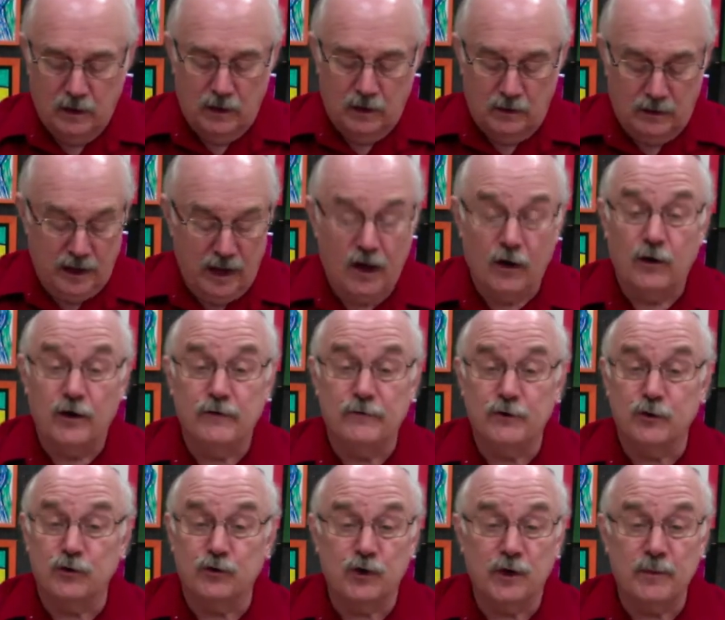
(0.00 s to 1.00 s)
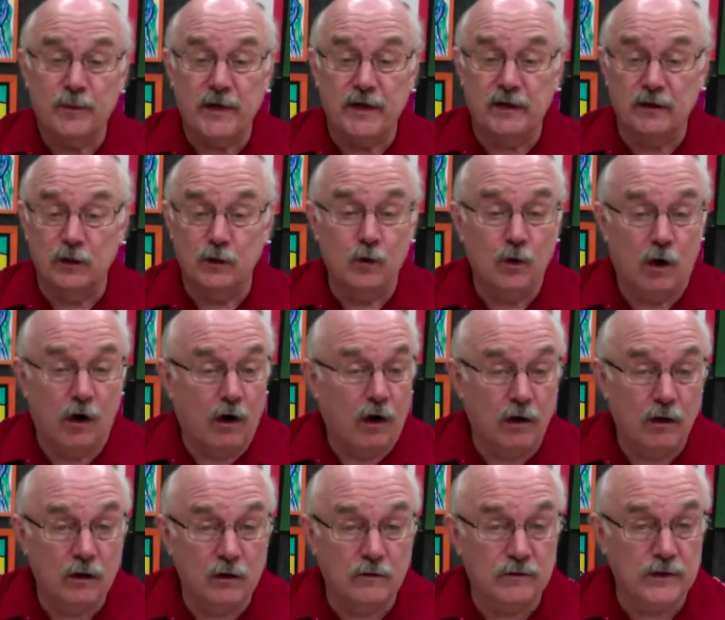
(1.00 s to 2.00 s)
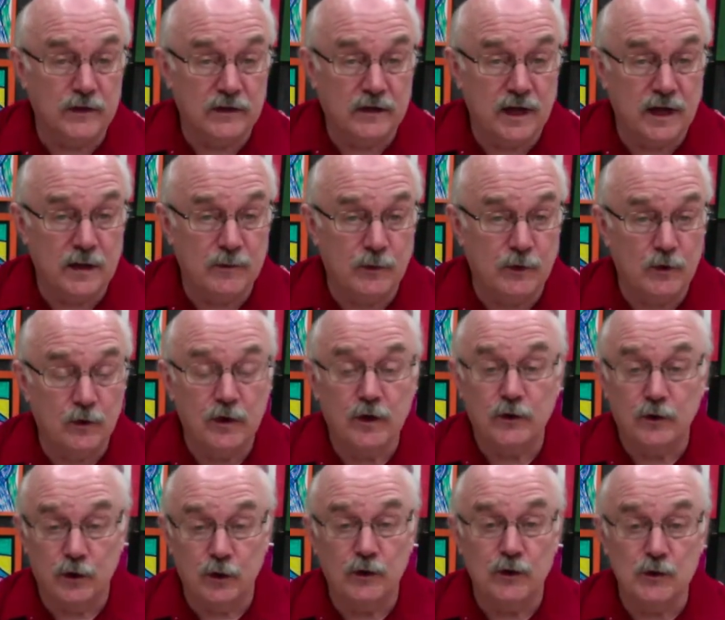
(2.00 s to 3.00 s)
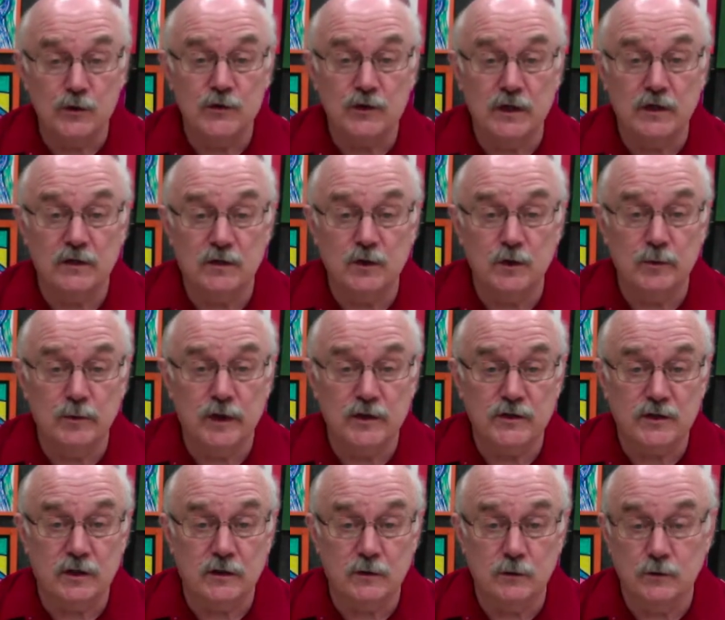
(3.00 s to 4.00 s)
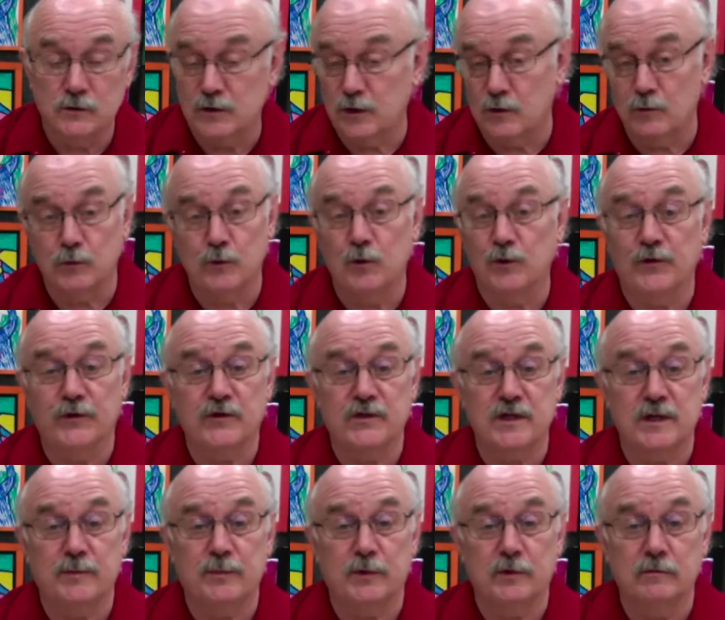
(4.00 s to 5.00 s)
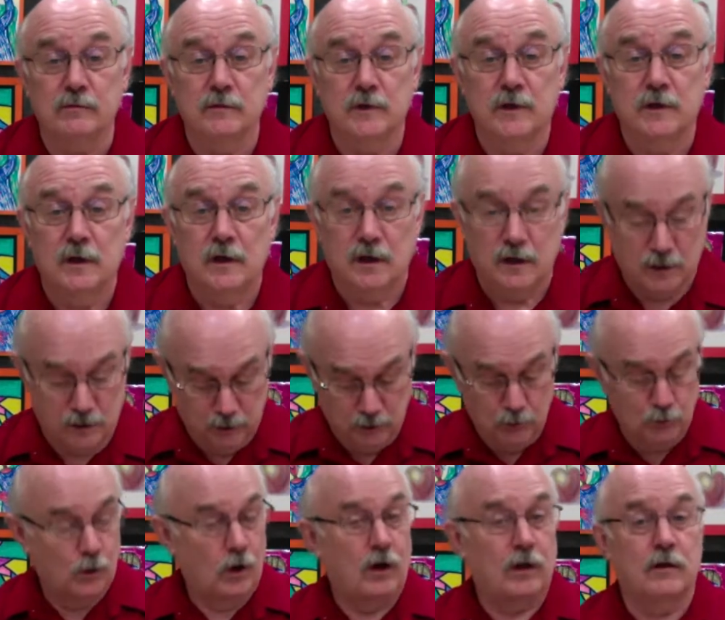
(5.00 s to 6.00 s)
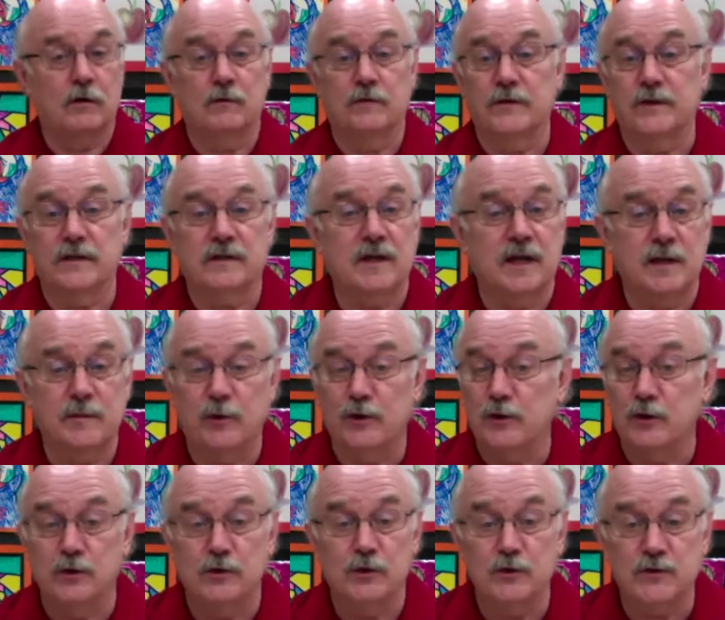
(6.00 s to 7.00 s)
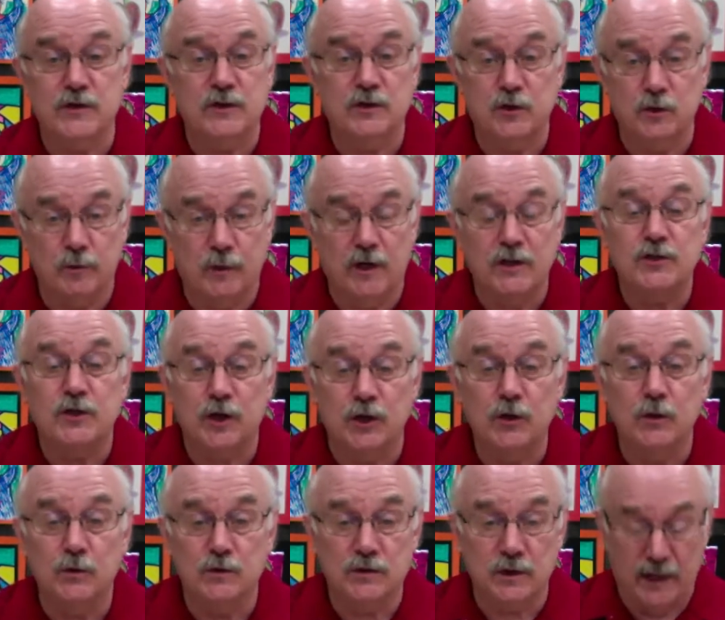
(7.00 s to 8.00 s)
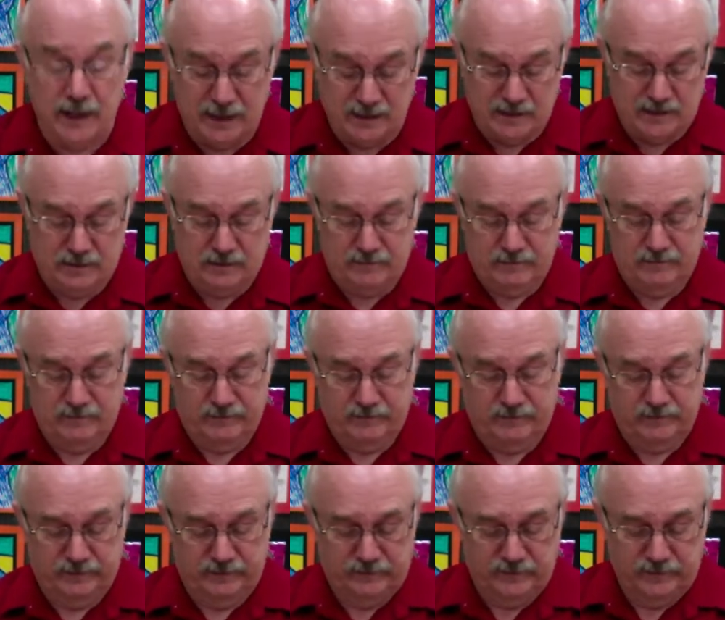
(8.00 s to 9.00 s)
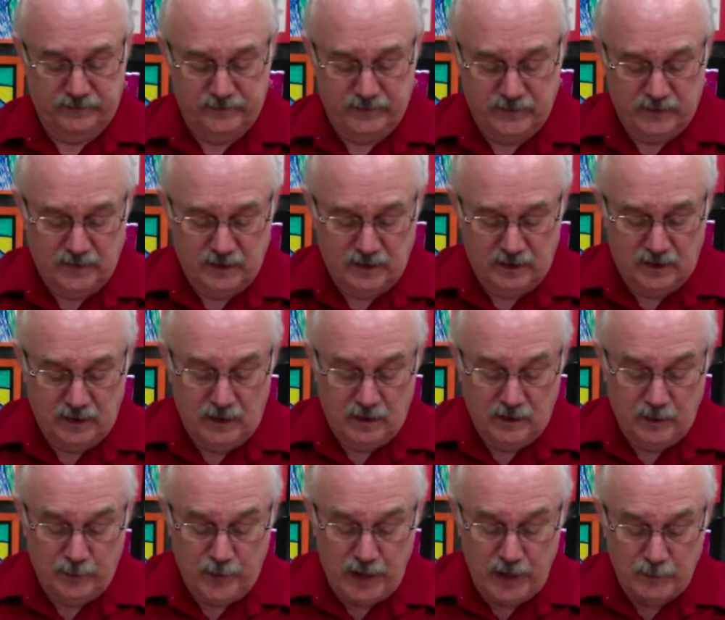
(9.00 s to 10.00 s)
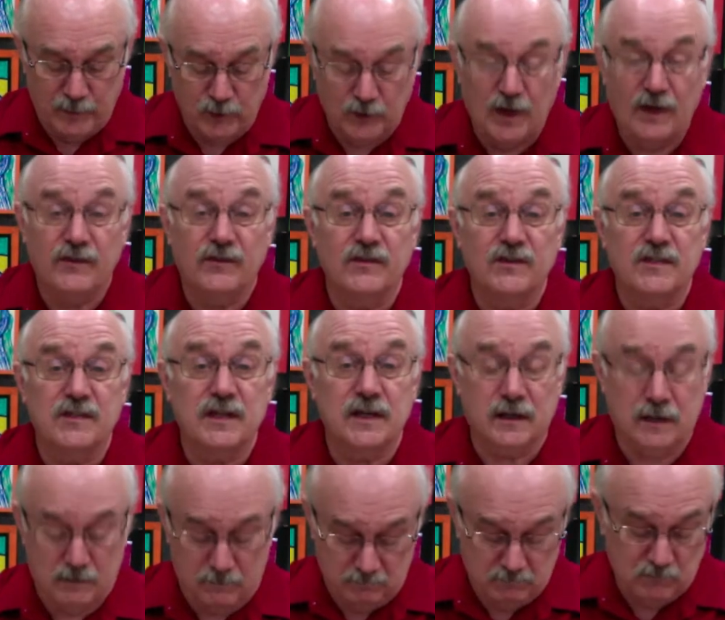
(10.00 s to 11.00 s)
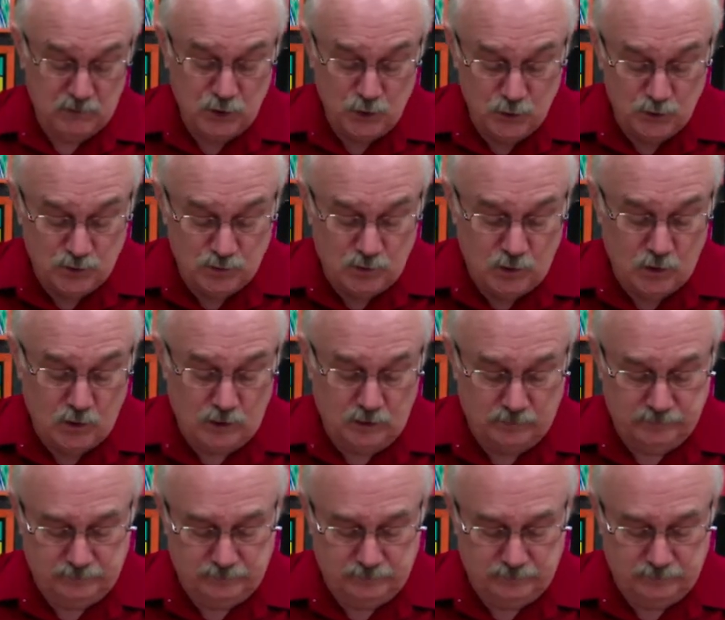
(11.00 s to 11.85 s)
Now, if you're dripping glue all over the table, you're using too much glue. So the rules are simple. Glue all over the table, you're using too much, use less. The paper doesn't stick, use more.